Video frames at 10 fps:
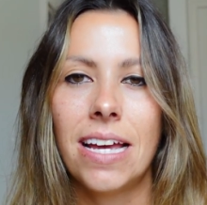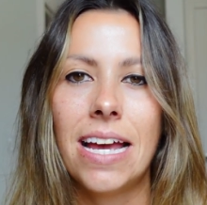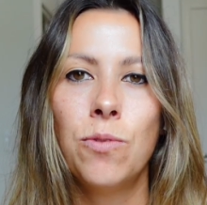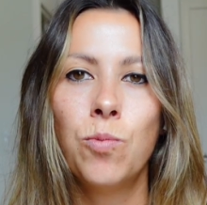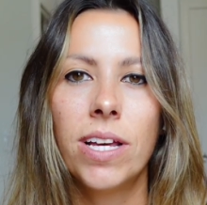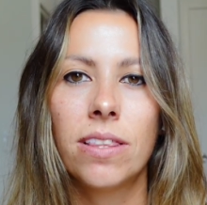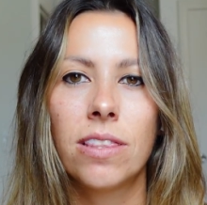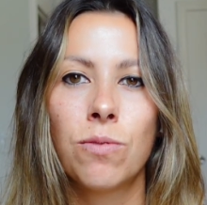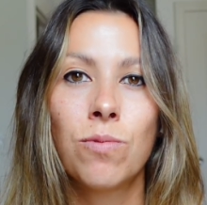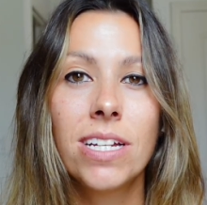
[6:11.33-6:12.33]
And with
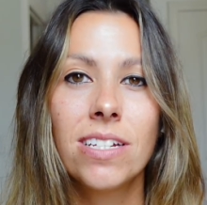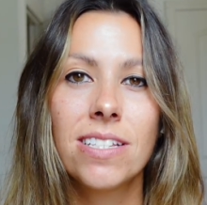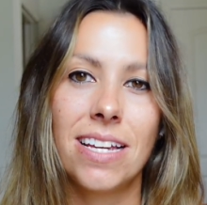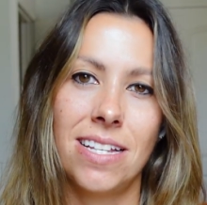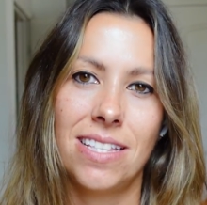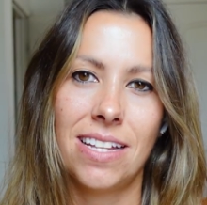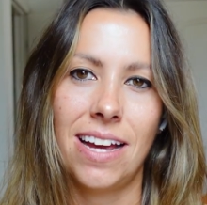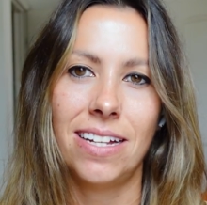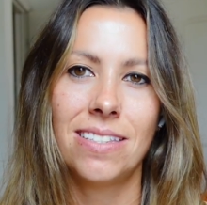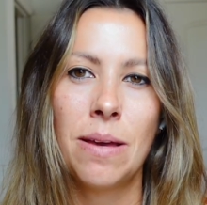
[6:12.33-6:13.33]
the Reels
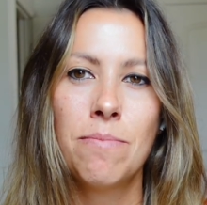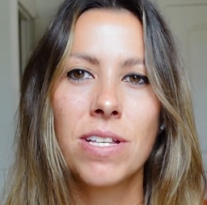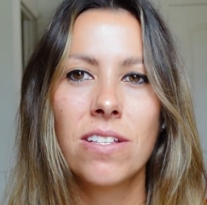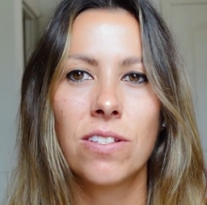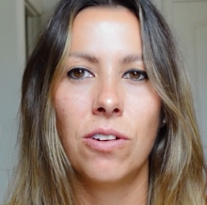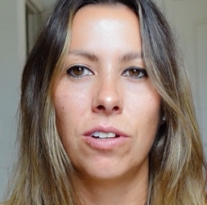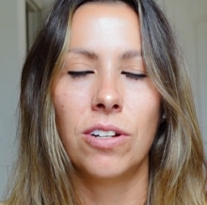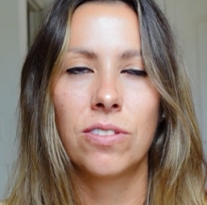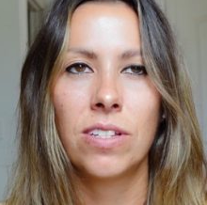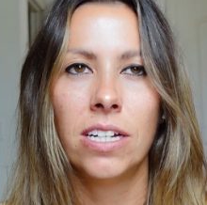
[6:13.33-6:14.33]
Insights, business
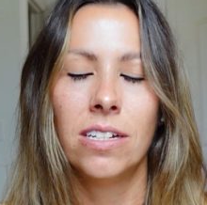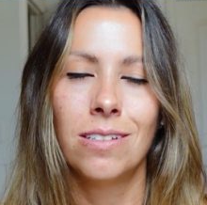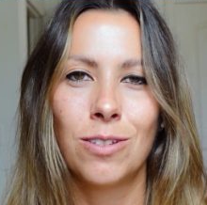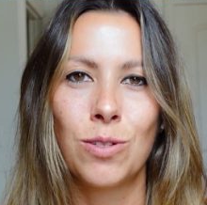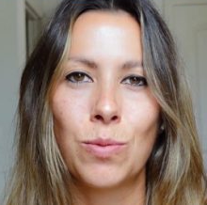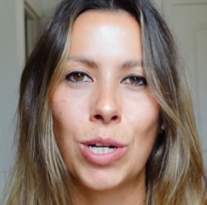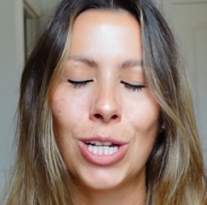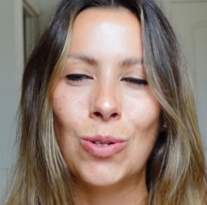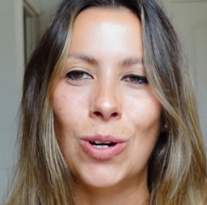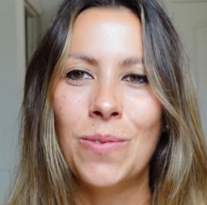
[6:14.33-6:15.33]
owners, this is pretty
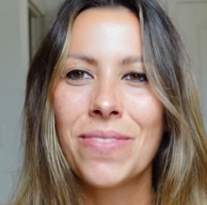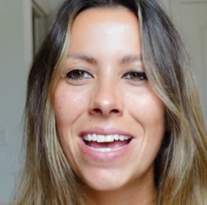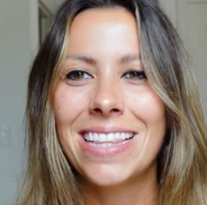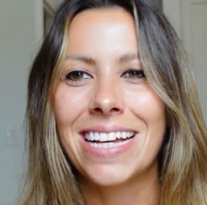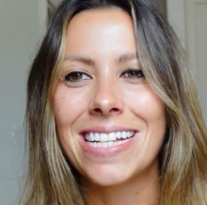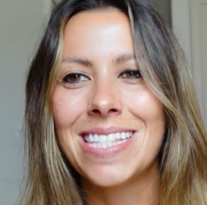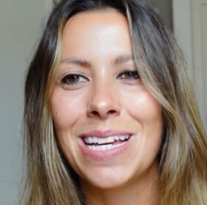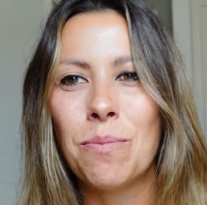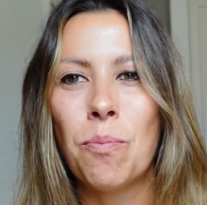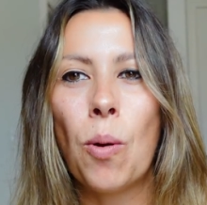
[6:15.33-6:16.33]
cool, they can
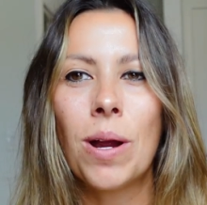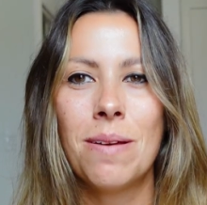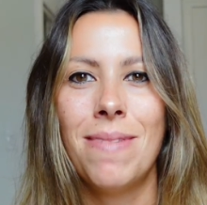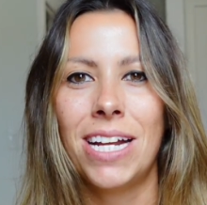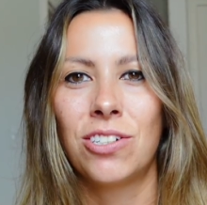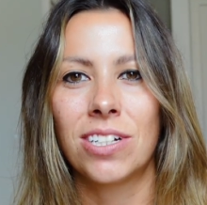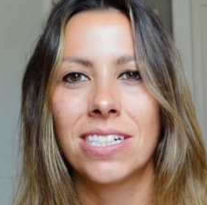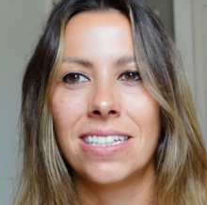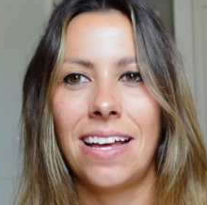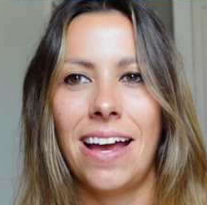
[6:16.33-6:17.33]
see important
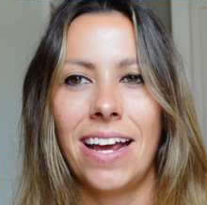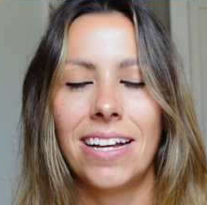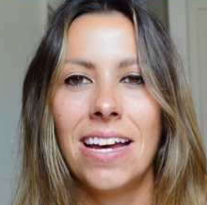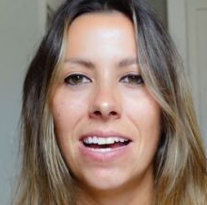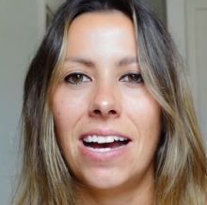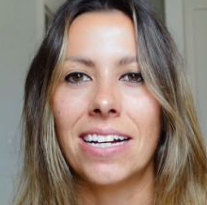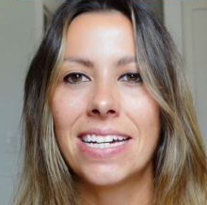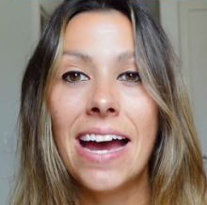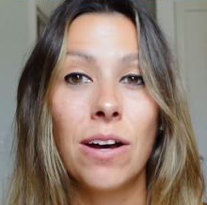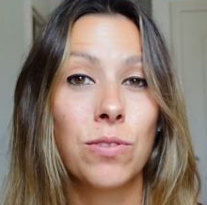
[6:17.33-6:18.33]
metrics like
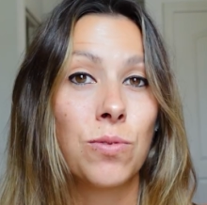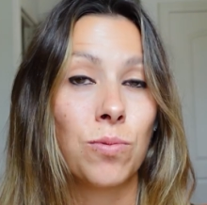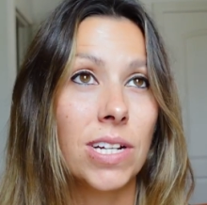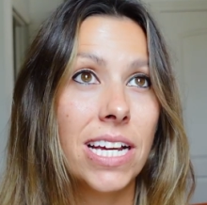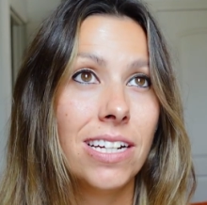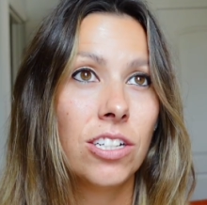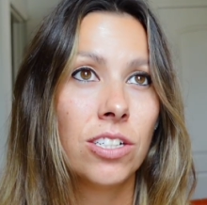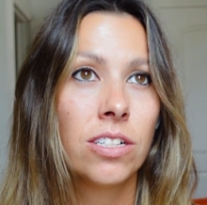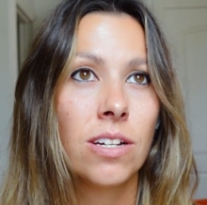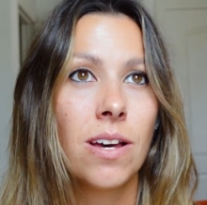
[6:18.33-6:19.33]
accounts
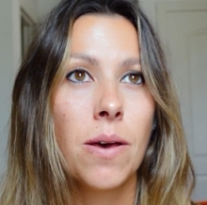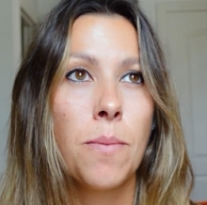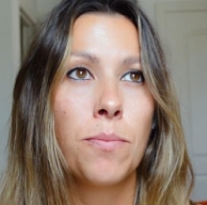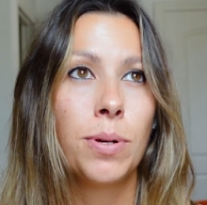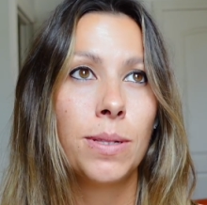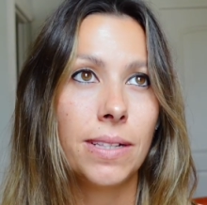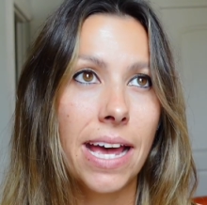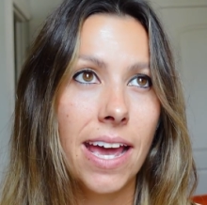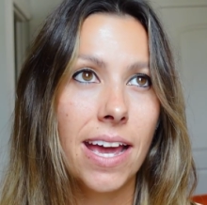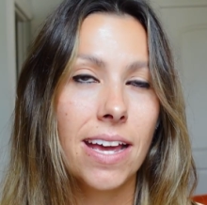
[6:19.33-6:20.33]
reached,
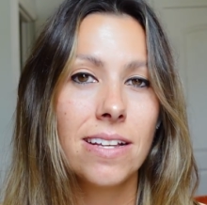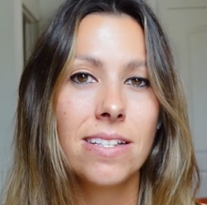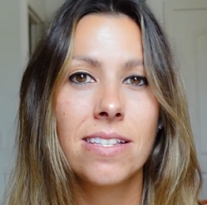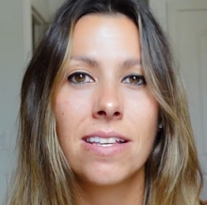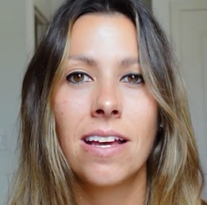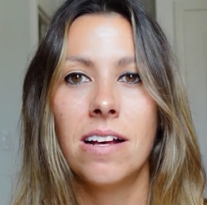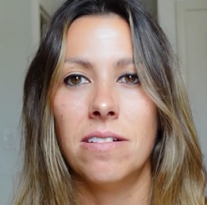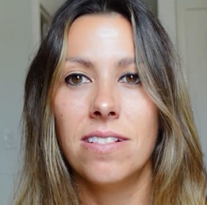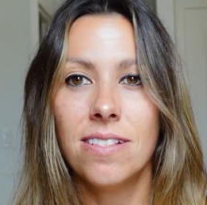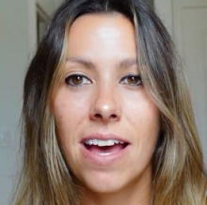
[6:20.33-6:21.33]
plays,
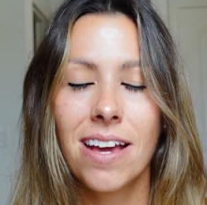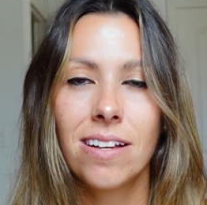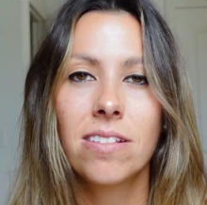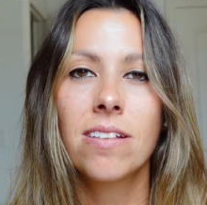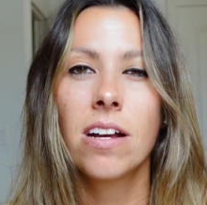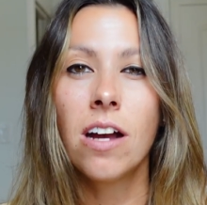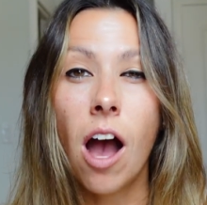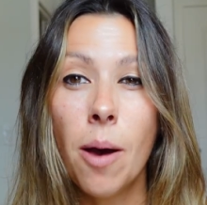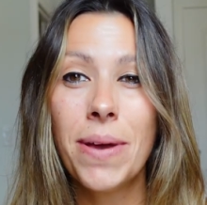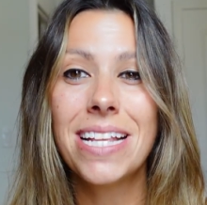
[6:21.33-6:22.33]
likes,
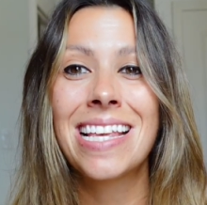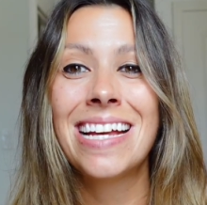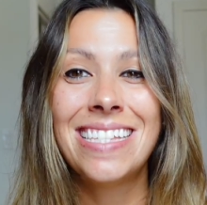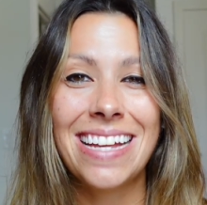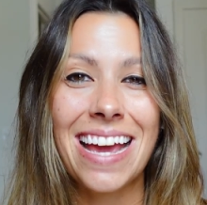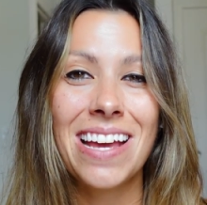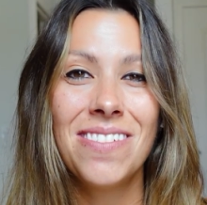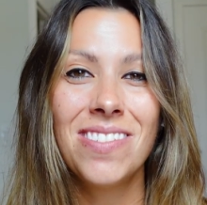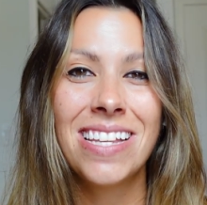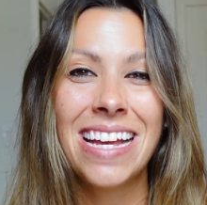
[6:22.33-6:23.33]
comments,
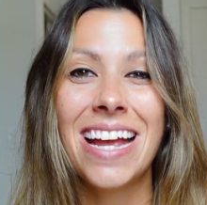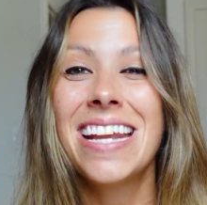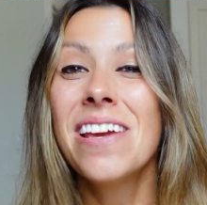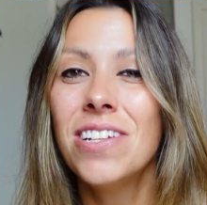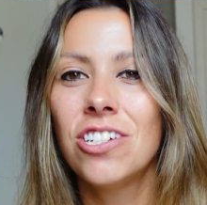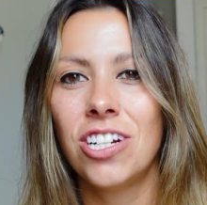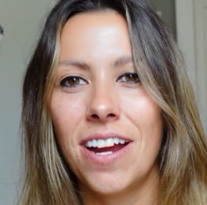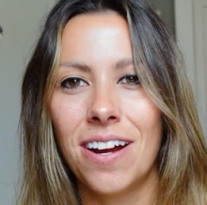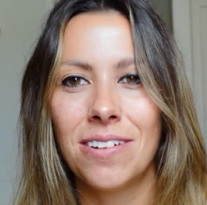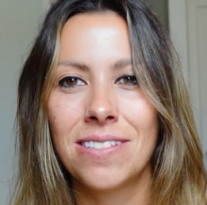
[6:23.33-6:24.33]
saves, and even
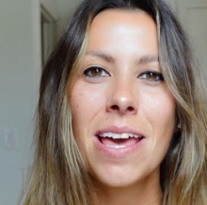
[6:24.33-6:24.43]
shares.